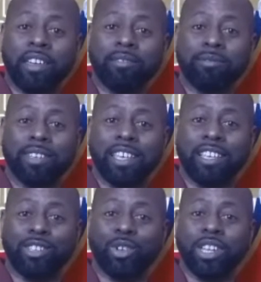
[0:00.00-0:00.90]
there.
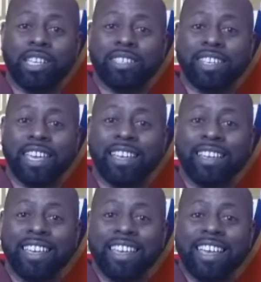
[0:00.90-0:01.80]
He's doing his
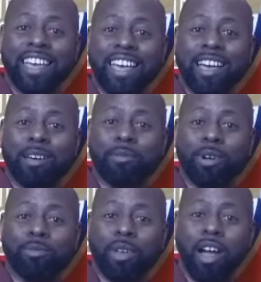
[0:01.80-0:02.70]
thing
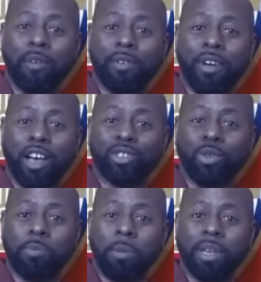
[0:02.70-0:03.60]
on behalf of
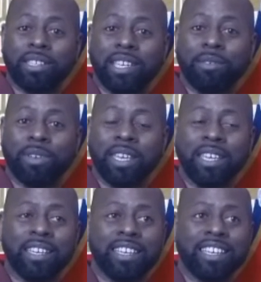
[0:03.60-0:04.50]
Arsenal Republic
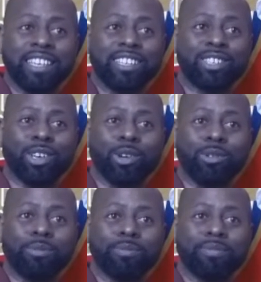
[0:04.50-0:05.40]
TV.
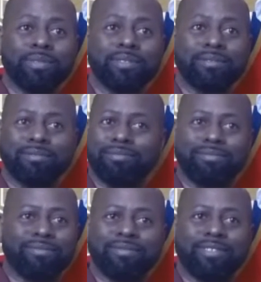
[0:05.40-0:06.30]
So
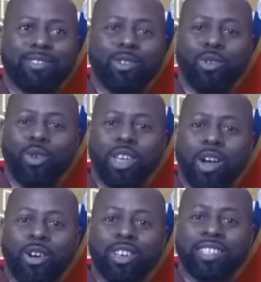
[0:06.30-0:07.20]

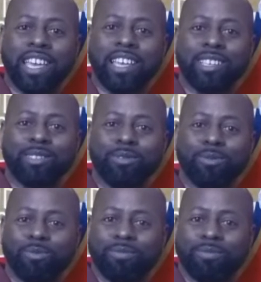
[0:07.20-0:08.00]
all I've got to say is